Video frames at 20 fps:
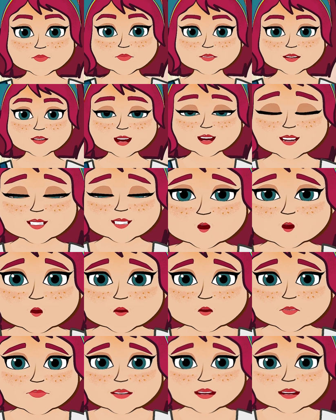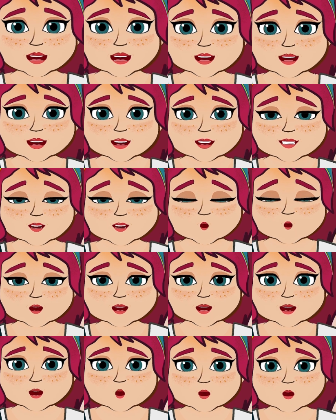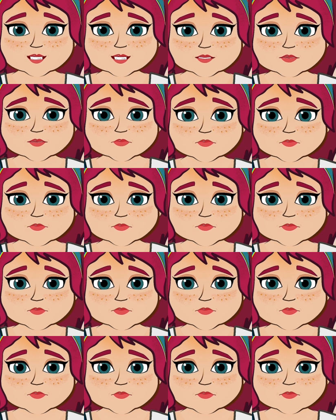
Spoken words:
I fell to my knees and passed out.